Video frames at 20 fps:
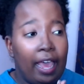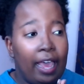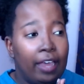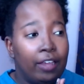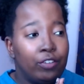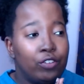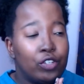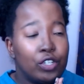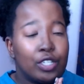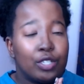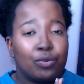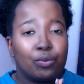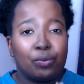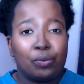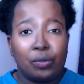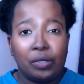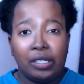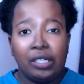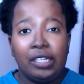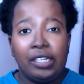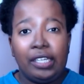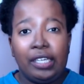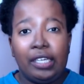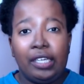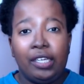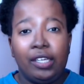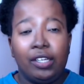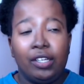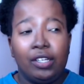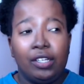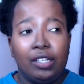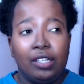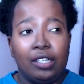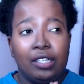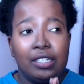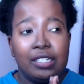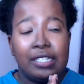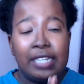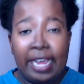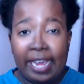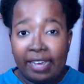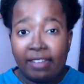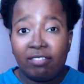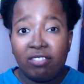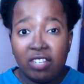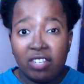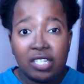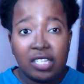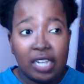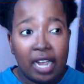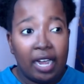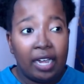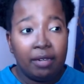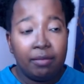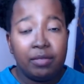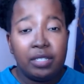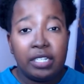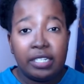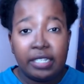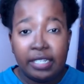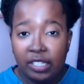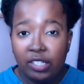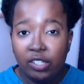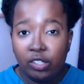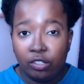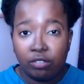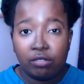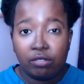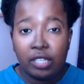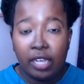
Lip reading: and just really take this time to heal.